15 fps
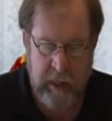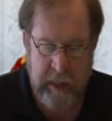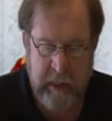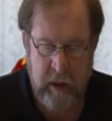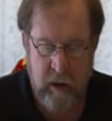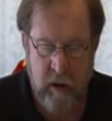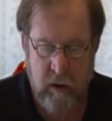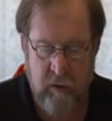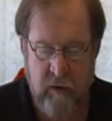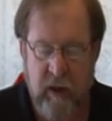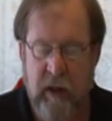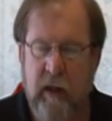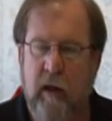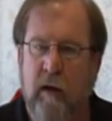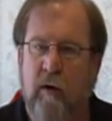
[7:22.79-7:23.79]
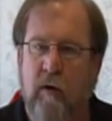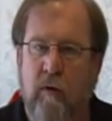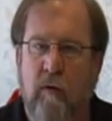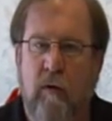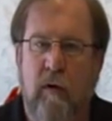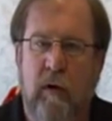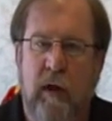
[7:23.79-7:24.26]
and it can
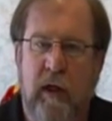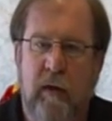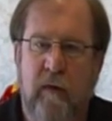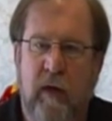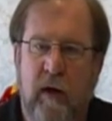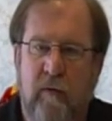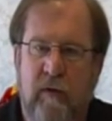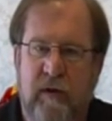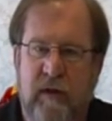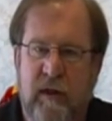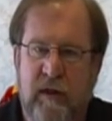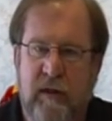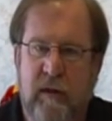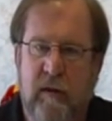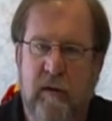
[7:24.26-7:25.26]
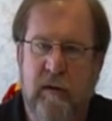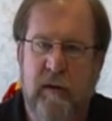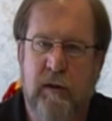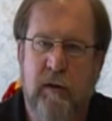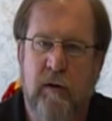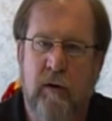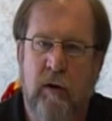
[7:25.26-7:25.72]
correlate that
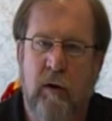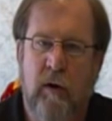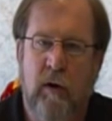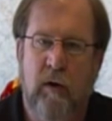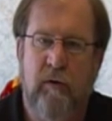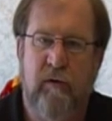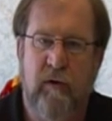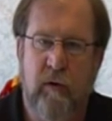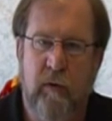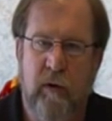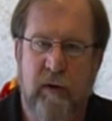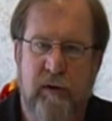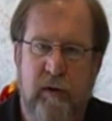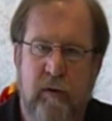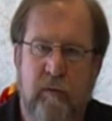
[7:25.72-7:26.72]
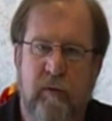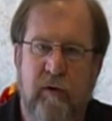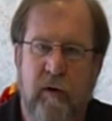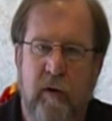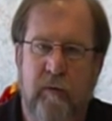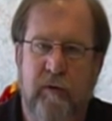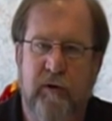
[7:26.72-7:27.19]
resistance to an
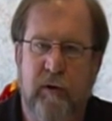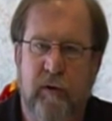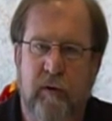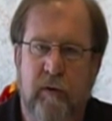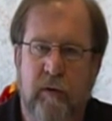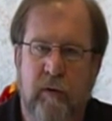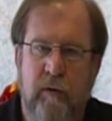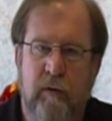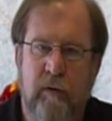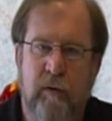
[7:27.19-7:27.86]
assumed temperature.